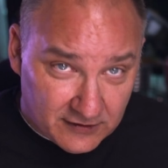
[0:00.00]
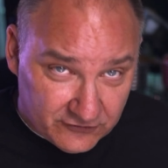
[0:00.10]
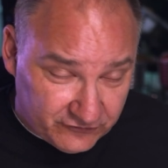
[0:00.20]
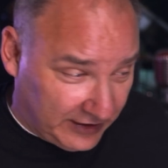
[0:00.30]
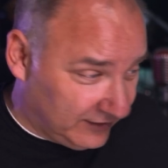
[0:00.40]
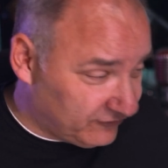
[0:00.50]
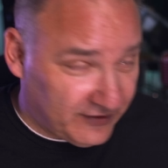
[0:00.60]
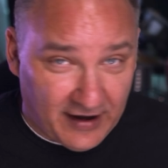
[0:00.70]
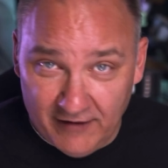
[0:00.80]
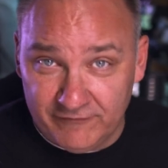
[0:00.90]
changed
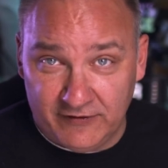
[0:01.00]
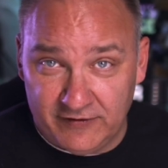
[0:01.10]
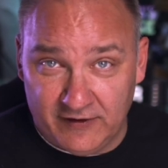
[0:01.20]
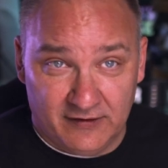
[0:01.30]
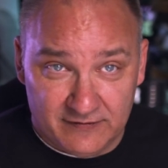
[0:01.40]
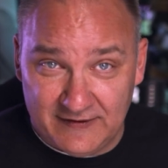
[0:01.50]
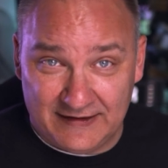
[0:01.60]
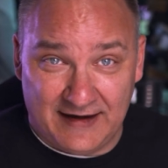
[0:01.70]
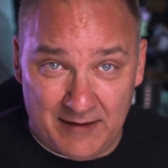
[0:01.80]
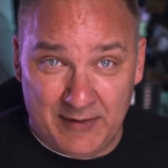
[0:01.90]
everything that
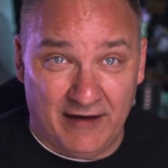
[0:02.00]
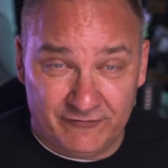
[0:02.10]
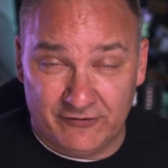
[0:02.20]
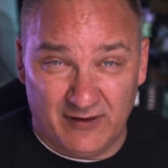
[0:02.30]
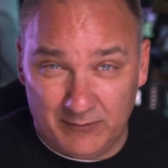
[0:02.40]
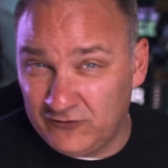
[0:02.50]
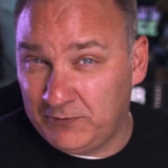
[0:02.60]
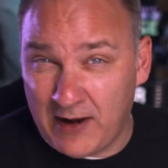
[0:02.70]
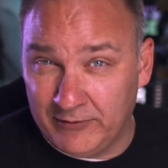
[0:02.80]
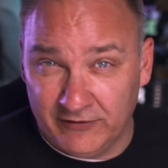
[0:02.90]
came after them. There's
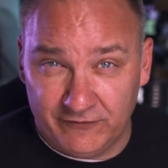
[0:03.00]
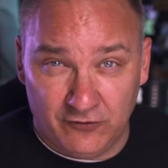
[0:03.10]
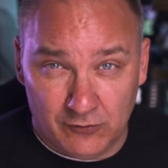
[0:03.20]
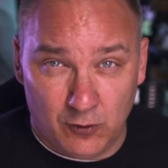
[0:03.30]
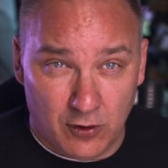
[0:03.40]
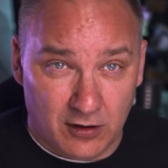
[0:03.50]
probably a few more.